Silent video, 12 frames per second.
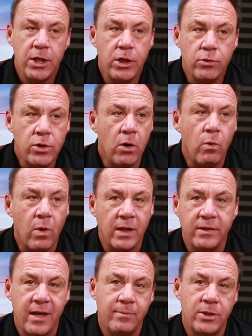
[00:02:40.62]
You don't
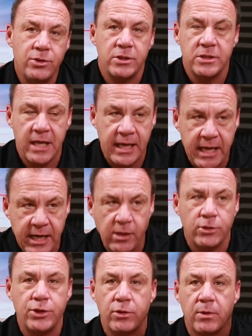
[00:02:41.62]
want them to just say,
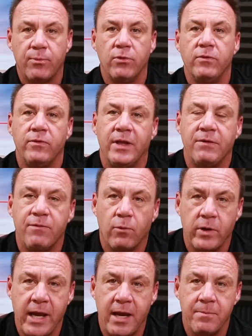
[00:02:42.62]
here's your approval at
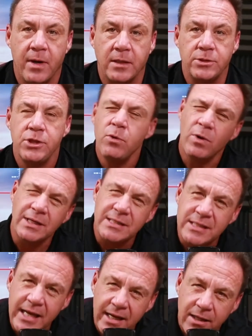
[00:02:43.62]
48 months. You want to
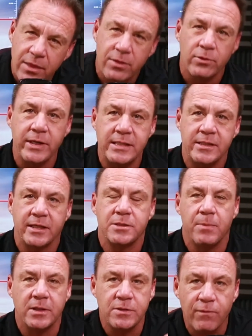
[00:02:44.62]
see it at 36
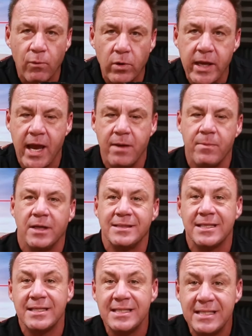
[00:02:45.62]
months, 48
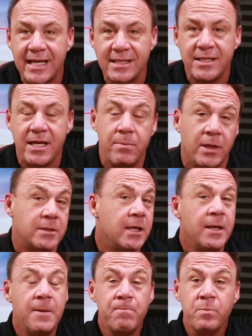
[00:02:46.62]
months, 60 months,
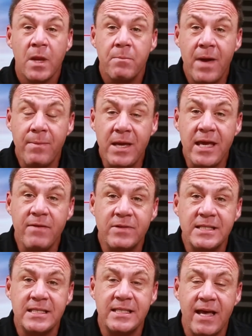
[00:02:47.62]
maybe even
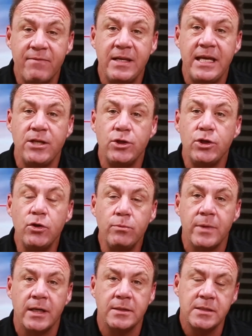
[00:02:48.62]
72
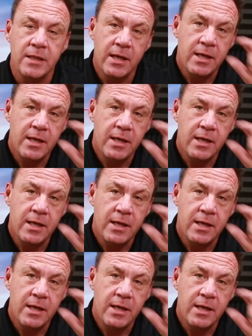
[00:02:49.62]
months,